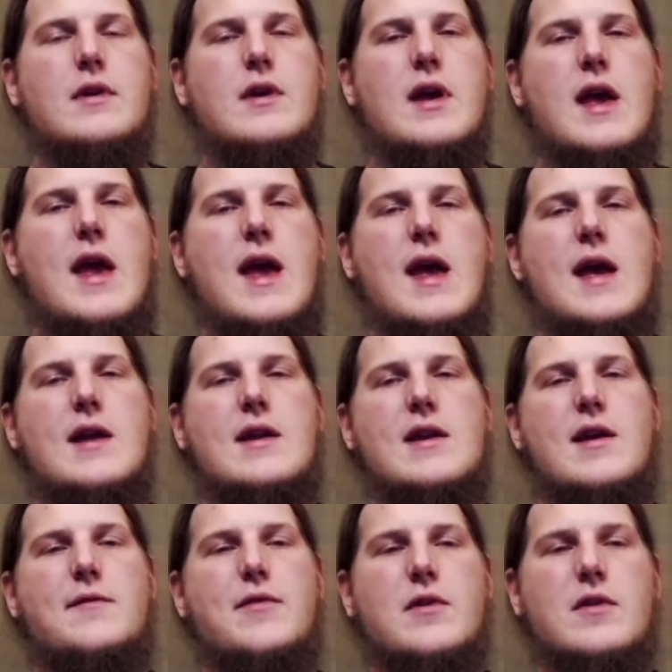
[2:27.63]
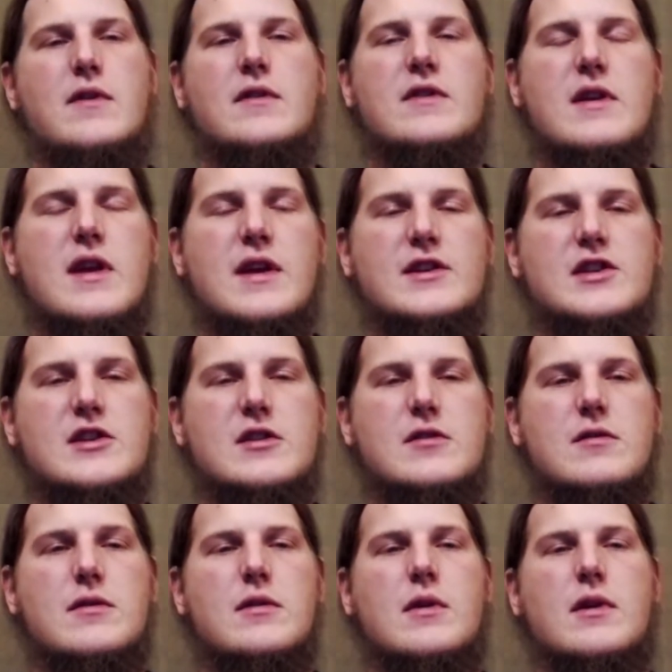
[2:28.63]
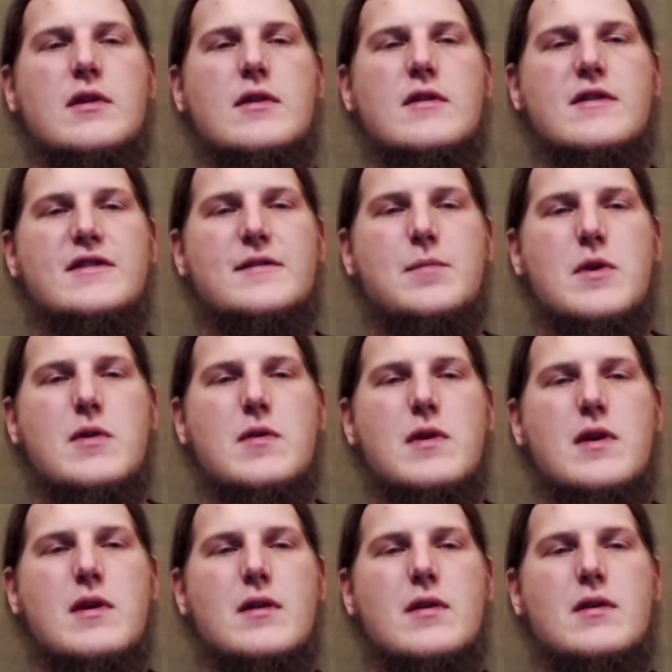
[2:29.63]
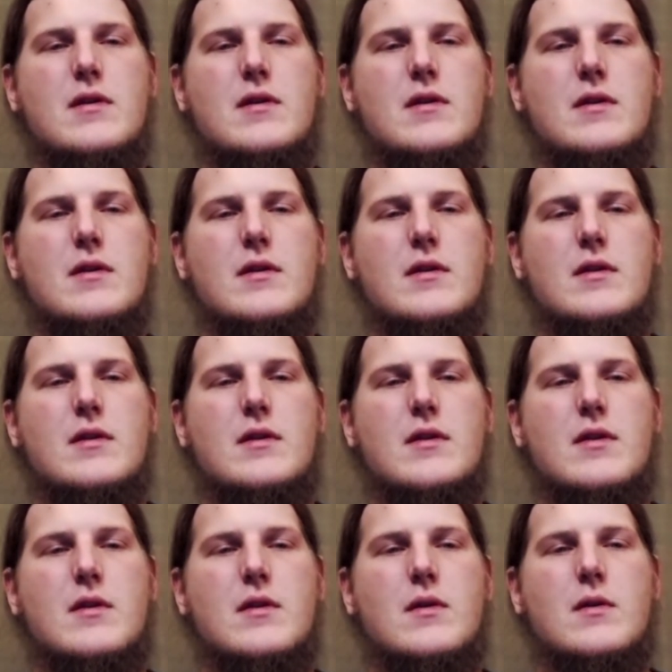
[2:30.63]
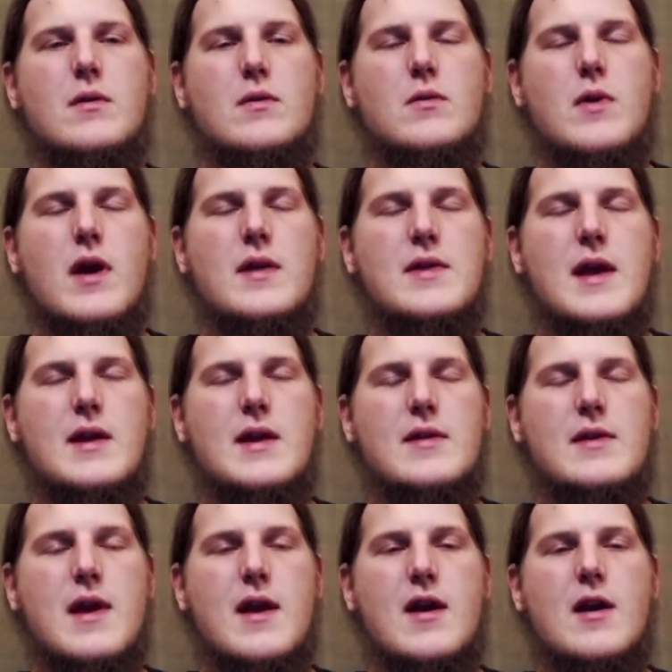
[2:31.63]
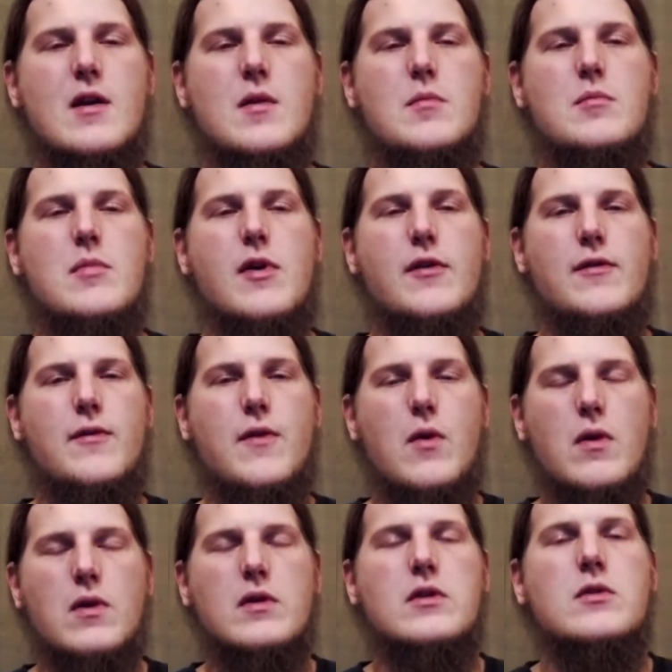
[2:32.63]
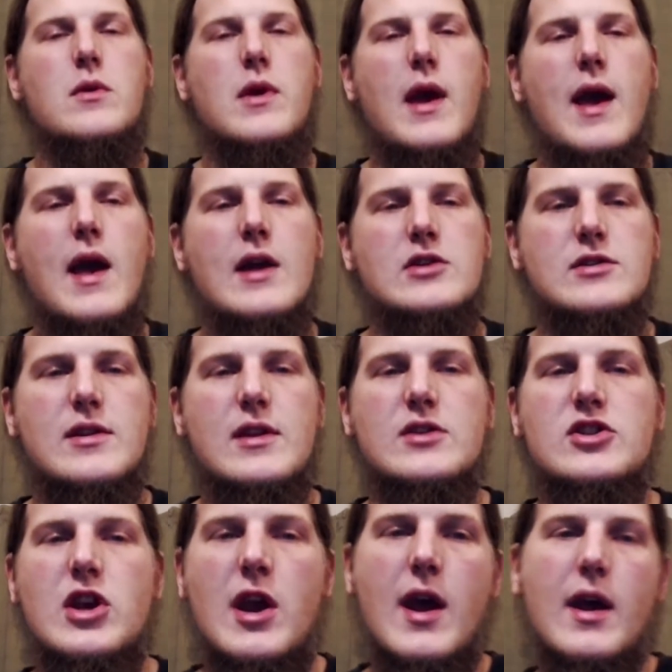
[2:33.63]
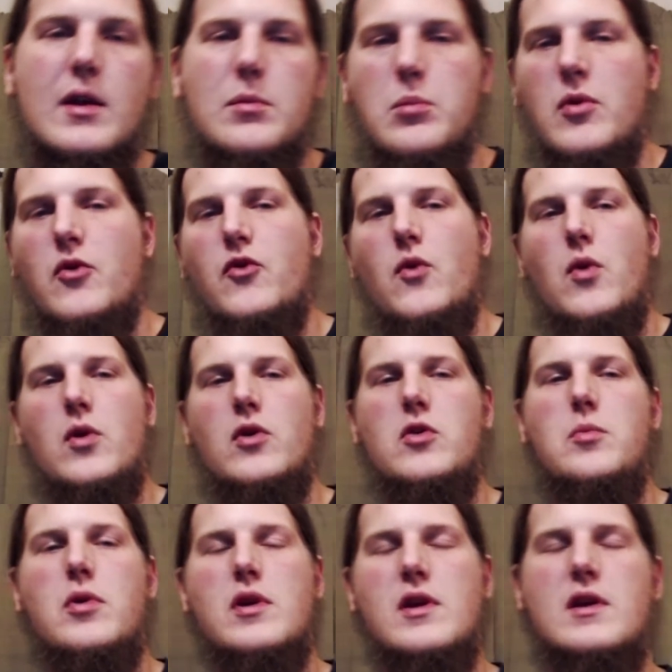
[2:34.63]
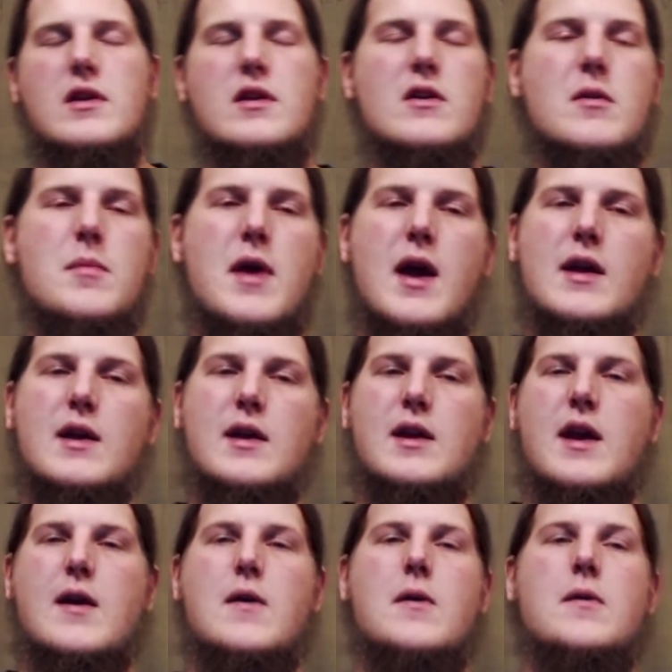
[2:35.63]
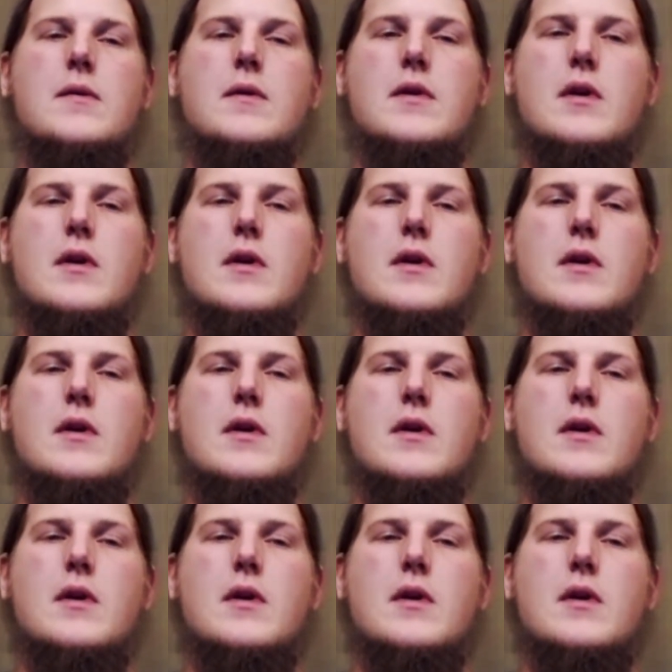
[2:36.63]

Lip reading: And if there is an issue, you can dispute it right then and there before you cash the check, before you put it into your bank account.